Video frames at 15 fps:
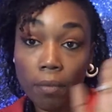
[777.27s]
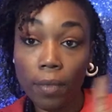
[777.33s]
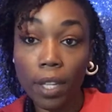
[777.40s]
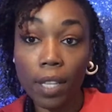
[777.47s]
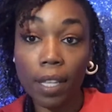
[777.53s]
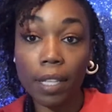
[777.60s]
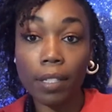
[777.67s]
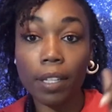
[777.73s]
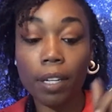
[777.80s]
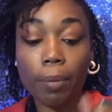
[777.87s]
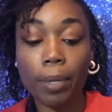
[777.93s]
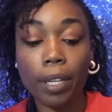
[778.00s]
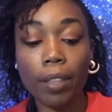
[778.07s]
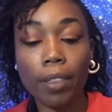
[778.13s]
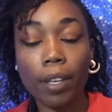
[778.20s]
that's going to
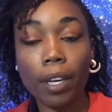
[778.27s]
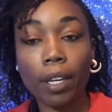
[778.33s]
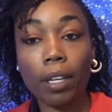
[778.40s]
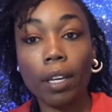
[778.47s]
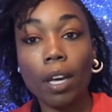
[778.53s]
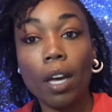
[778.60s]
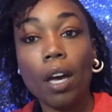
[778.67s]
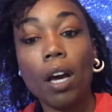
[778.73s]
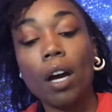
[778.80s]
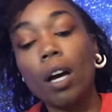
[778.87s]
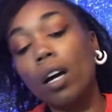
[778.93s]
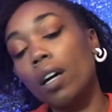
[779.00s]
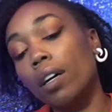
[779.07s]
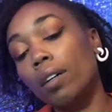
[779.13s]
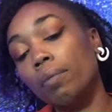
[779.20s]
be a thing.
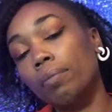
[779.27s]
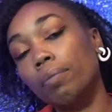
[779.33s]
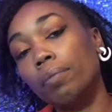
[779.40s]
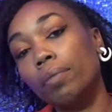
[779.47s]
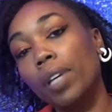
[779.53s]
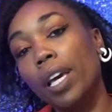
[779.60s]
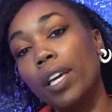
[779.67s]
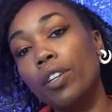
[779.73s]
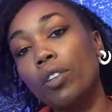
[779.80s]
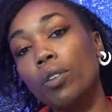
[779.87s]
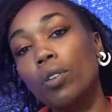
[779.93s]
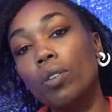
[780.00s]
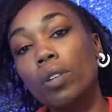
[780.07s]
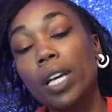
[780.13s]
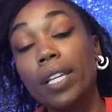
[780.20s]

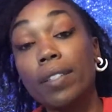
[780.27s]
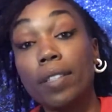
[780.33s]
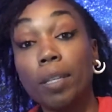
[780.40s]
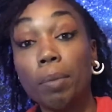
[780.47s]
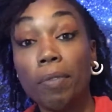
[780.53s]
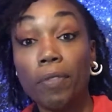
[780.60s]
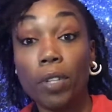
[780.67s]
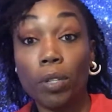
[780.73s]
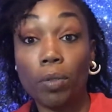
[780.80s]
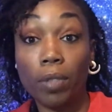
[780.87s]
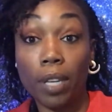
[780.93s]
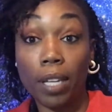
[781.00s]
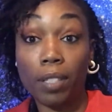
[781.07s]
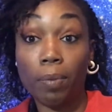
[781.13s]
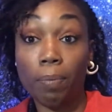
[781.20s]
And some of you,
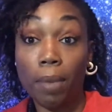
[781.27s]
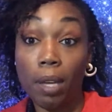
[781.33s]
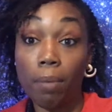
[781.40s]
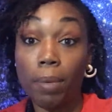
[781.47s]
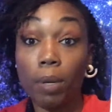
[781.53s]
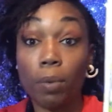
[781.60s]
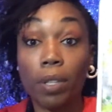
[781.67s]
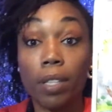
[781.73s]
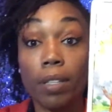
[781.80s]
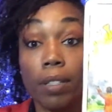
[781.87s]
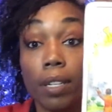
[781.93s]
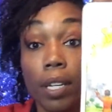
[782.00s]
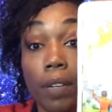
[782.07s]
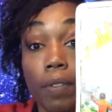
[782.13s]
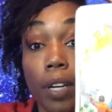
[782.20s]
that's maybe what this
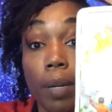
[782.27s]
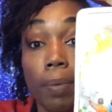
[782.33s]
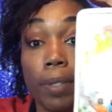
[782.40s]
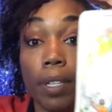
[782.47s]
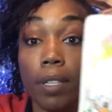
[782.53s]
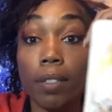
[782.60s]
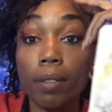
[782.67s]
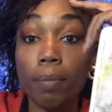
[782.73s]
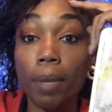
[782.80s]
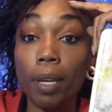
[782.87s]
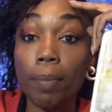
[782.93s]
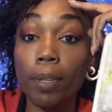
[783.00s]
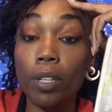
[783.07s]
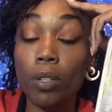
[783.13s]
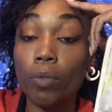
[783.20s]
10 of Cups is.
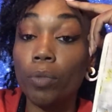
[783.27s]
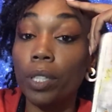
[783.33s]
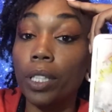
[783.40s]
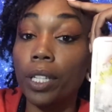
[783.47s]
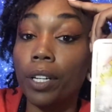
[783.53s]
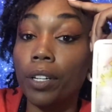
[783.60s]
Maybe you really are